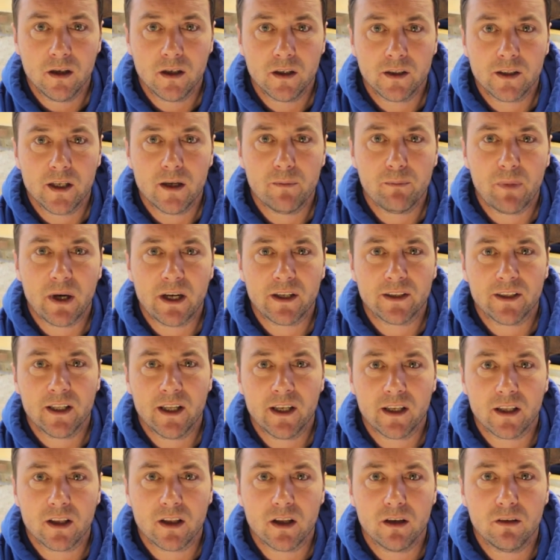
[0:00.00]
I get bad
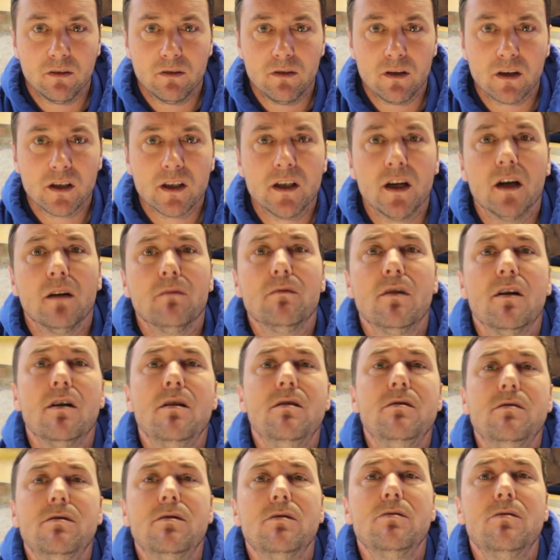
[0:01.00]
neck though looking up like
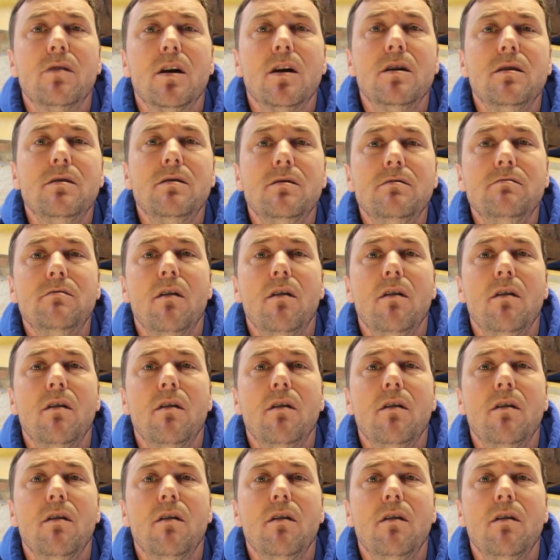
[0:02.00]
this all day.